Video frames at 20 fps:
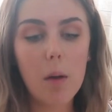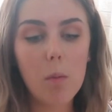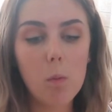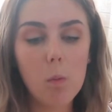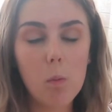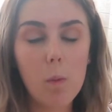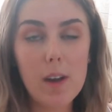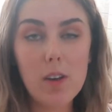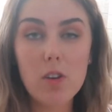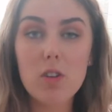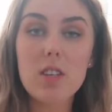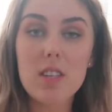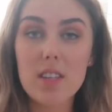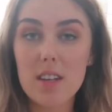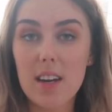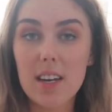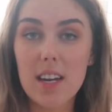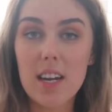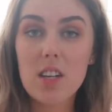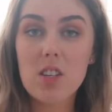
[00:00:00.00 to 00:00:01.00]
when you're
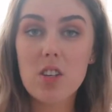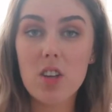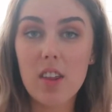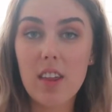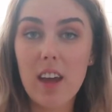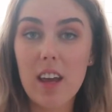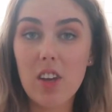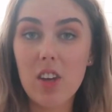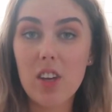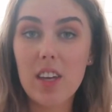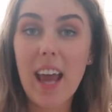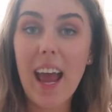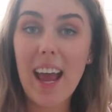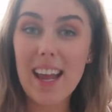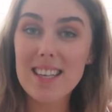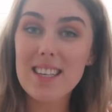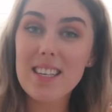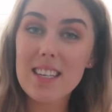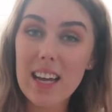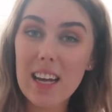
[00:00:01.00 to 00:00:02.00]
studying, so that you
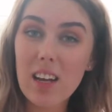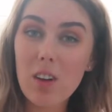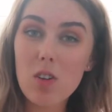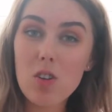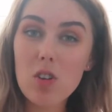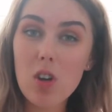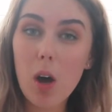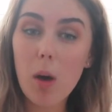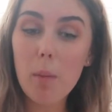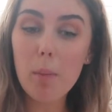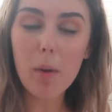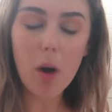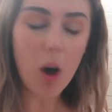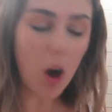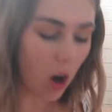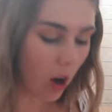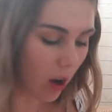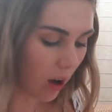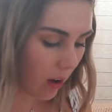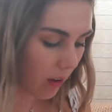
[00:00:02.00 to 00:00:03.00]
can stay on top
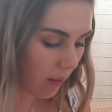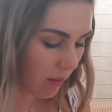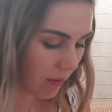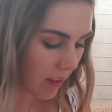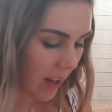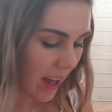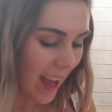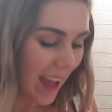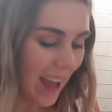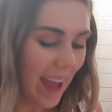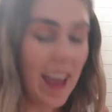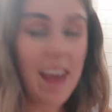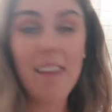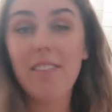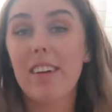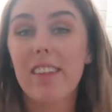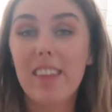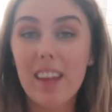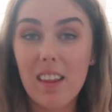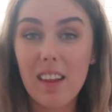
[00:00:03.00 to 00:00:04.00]
of
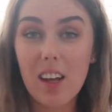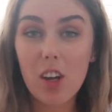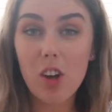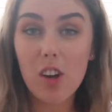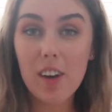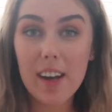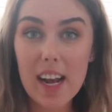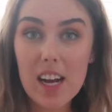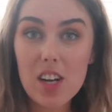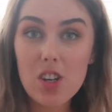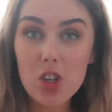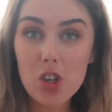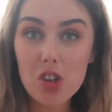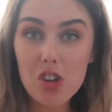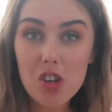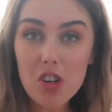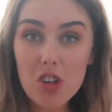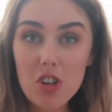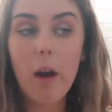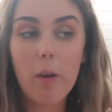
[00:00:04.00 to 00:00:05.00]
everything that you need
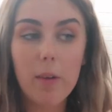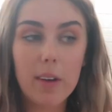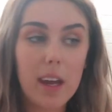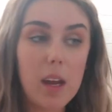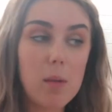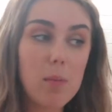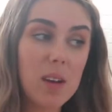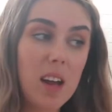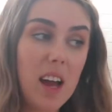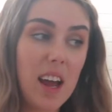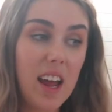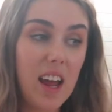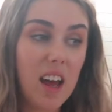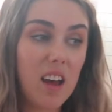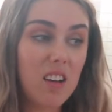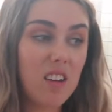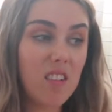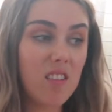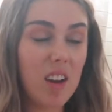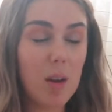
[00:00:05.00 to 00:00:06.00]
to. I would keep an eye
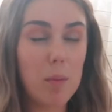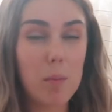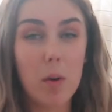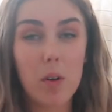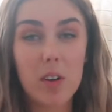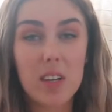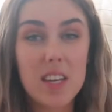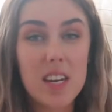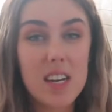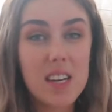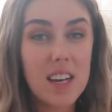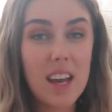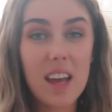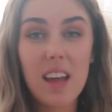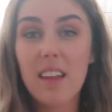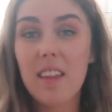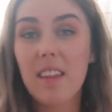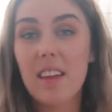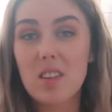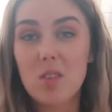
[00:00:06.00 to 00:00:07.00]
out around Boxing
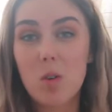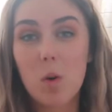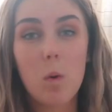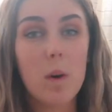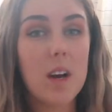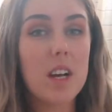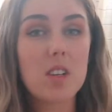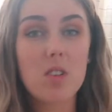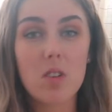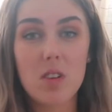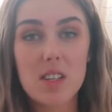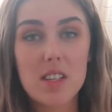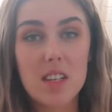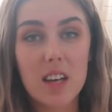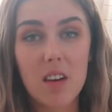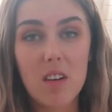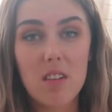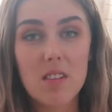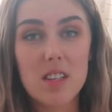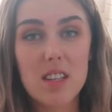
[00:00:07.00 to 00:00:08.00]
Day. There's always good
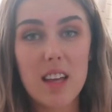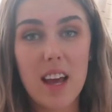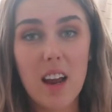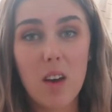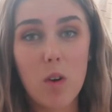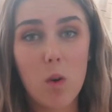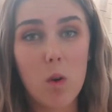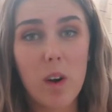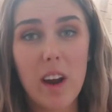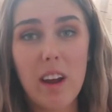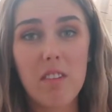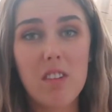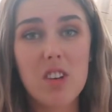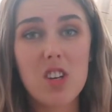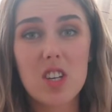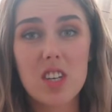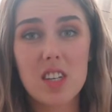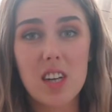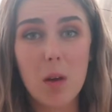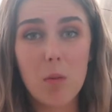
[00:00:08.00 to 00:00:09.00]
sales then, or even
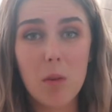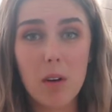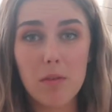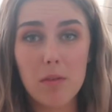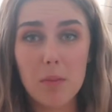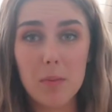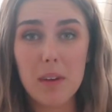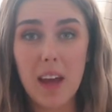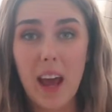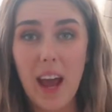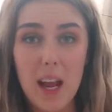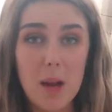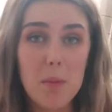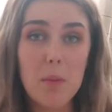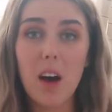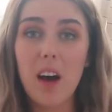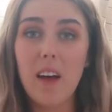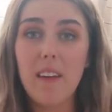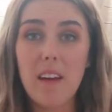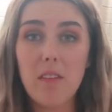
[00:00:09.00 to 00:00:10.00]
just get one from
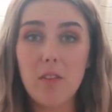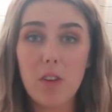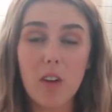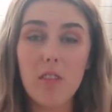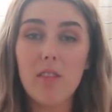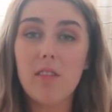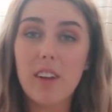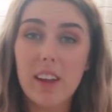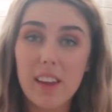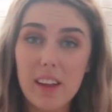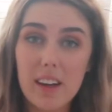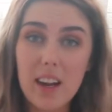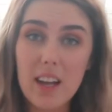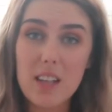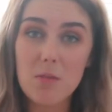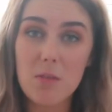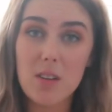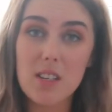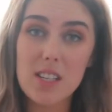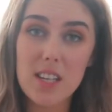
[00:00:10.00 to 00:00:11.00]
Kmart. They've got really
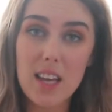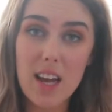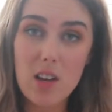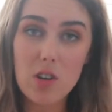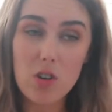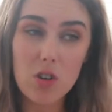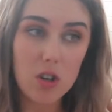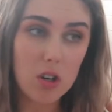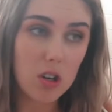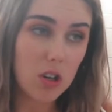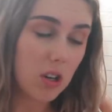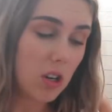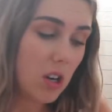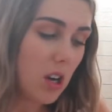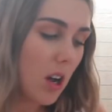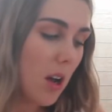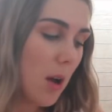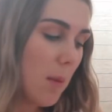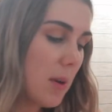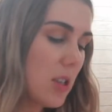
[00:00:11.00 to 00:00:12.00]
nice ones there too,
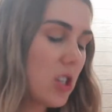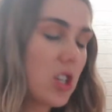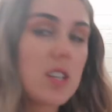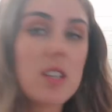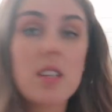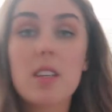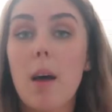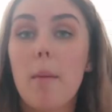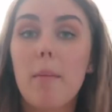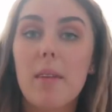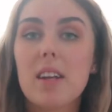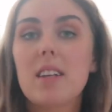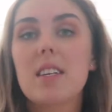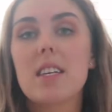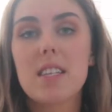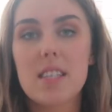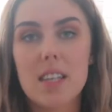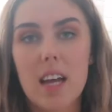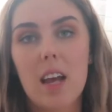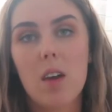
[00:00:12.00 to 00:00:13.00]
but just something
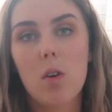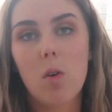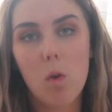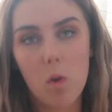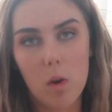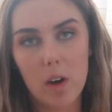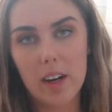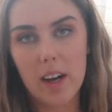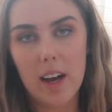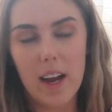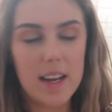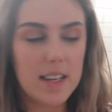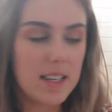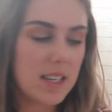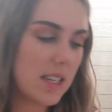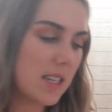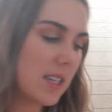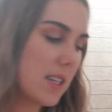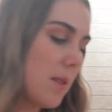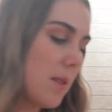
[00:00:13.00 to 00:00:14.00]
to stay organized.